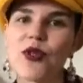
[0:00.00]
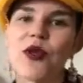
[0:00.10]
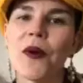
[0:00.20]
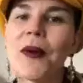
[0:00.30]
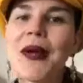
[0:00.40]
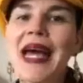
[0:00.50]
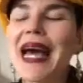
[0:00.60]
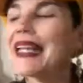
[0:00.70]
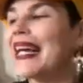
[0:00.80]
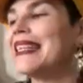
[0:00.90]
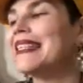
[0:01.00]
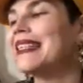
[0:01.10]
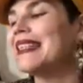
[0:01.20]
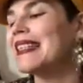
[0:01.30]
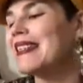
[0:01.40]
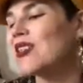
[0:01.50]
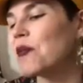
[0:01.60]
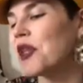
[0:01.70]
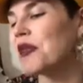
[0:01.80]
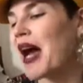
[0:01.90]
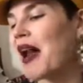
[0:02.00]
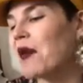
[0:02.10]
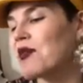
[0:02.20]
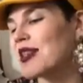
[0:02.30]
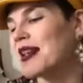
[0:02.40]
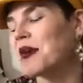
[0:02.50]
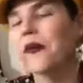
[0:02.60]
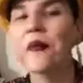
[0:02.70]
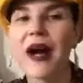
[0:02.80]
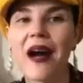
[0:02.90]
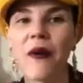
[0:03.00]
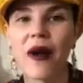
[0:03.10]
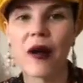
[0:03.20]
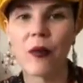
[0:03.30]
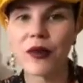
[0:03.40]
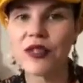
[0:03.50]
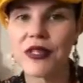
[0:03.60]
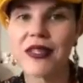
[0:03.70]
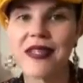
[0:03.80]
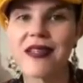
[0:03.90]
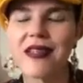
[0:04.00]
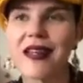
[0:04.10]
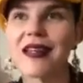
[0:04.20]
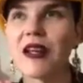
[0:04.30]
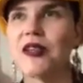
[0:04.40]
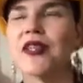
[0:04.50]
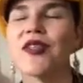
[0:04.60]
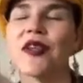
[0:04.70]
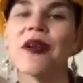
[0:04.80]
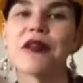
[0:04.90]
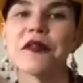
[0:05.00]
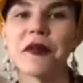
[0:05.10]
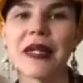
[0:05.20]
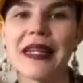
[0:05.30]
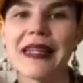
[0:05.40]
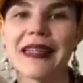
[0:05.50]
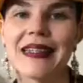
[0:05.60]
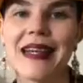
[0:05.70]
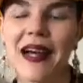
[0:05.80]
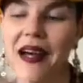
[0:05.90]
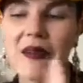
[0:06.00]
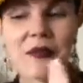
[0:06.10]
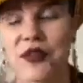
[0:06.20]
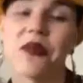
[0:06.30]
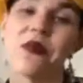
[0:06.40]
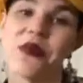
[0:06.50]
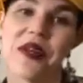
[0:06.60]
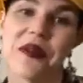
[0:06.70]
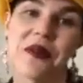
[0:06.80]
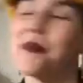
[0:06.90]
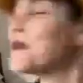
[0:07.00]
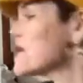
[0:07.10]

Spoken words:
So again, it's something that I was like, wow, I wanted this, and here it is sitting right in front of me, which I thought was kind of cool.